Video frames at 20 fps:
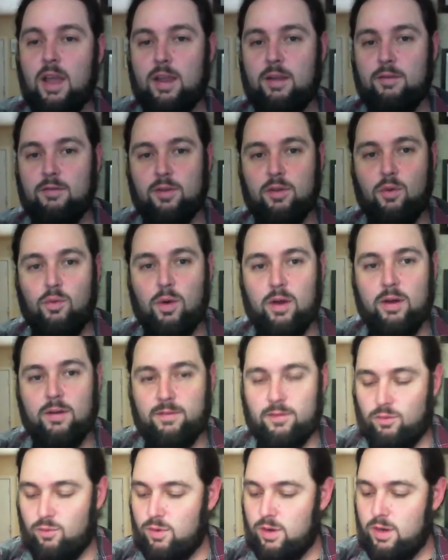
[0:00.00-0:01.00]
was a
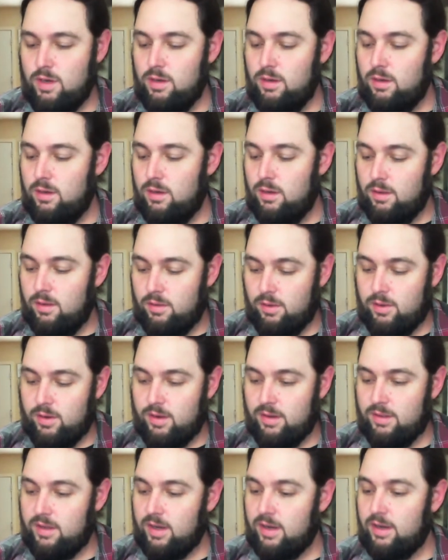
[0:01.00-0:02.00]
1-for-1. So I
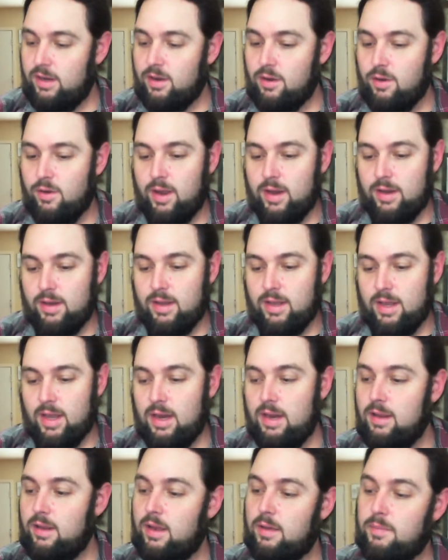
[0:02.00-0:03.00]
decided to go ahead and get
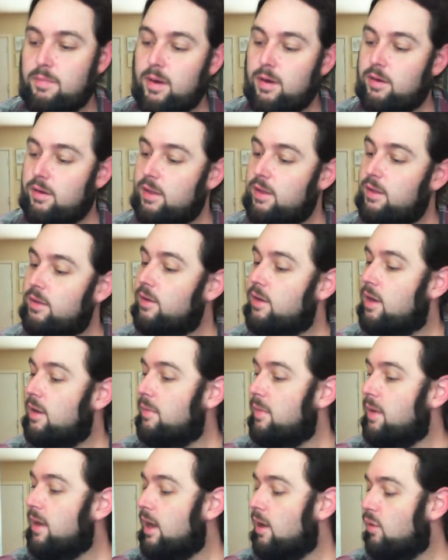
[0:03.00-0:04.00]
it. Apparently they're
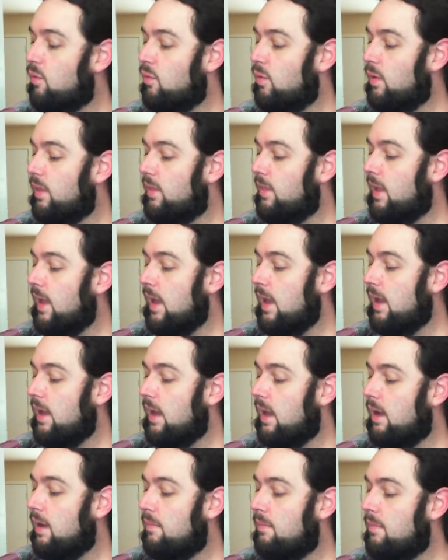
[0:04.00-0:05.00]
coming out with
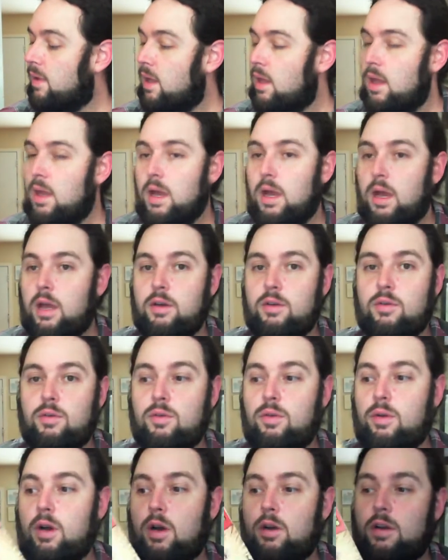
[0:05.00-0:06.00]
a
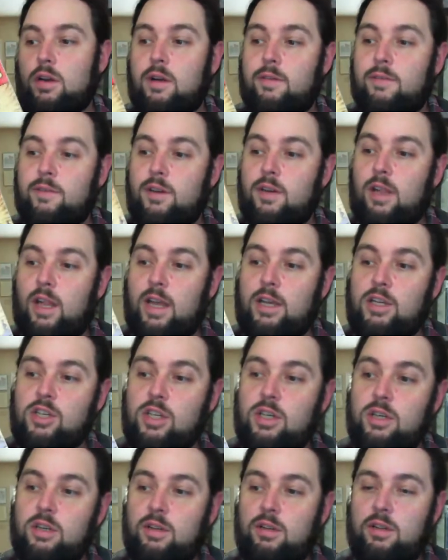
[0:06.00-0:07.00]
new hardcover
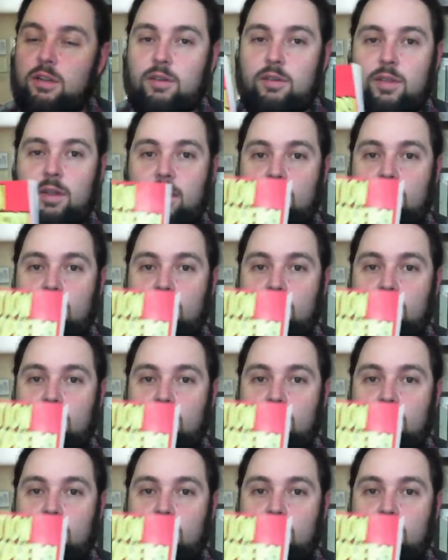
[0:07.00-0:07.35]
collection, so they're